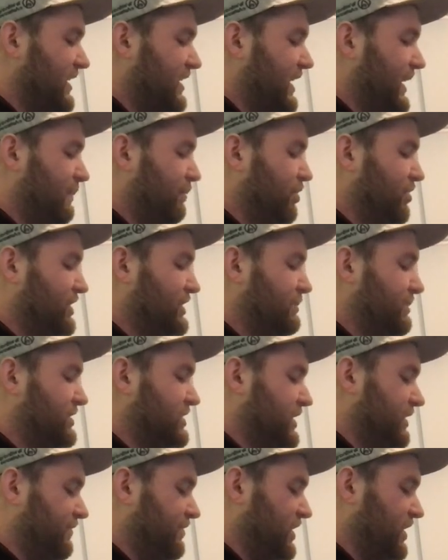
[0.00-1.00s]
enabler,
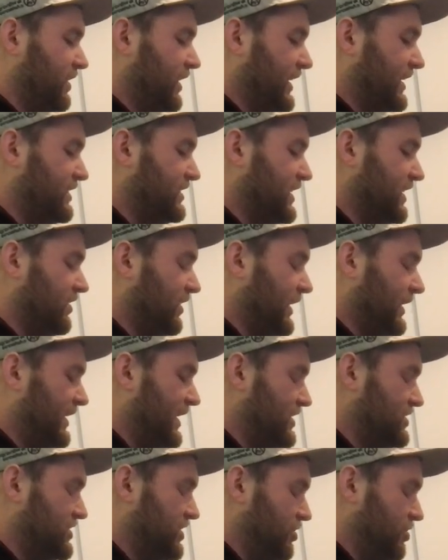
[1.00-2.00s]
especially if they're like a deck like
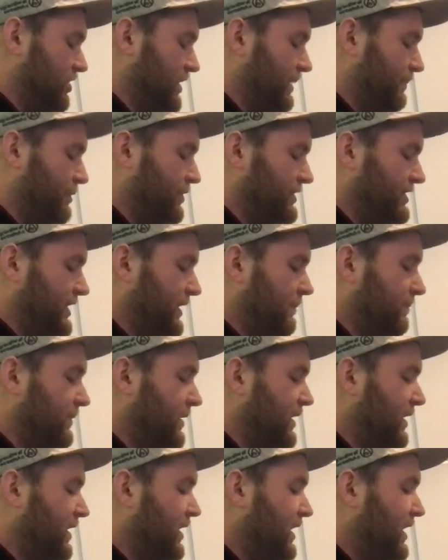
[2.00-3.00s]
Cash Terror that puts up
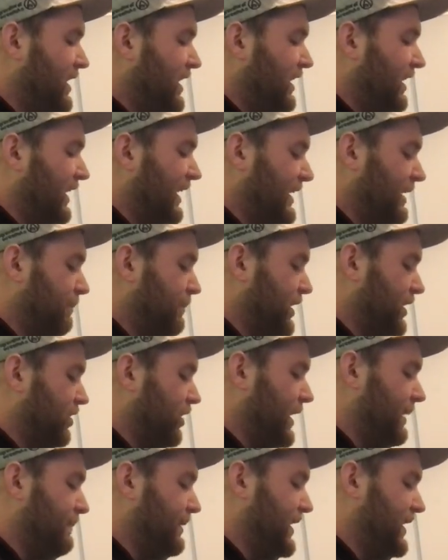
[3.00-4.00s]
like a big
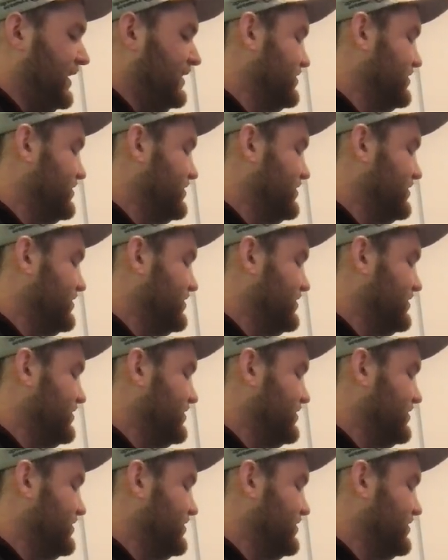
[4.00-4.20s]
guy pass.